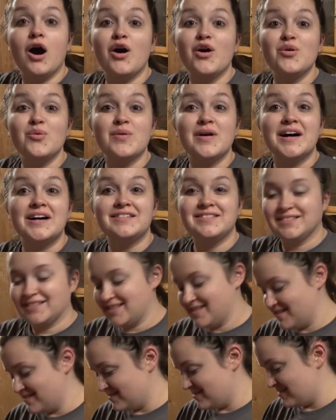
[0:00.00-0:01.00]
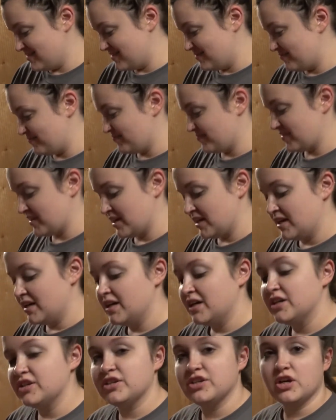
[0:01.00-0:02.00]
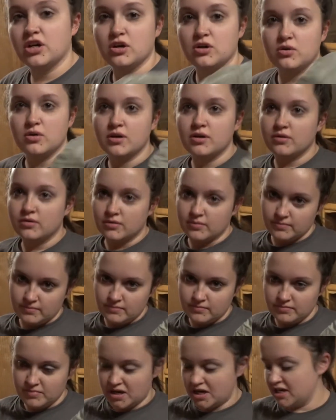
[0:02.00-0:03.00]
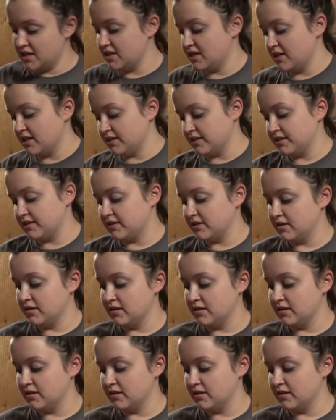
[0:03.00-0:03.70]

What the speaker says: oh well. So, painted this.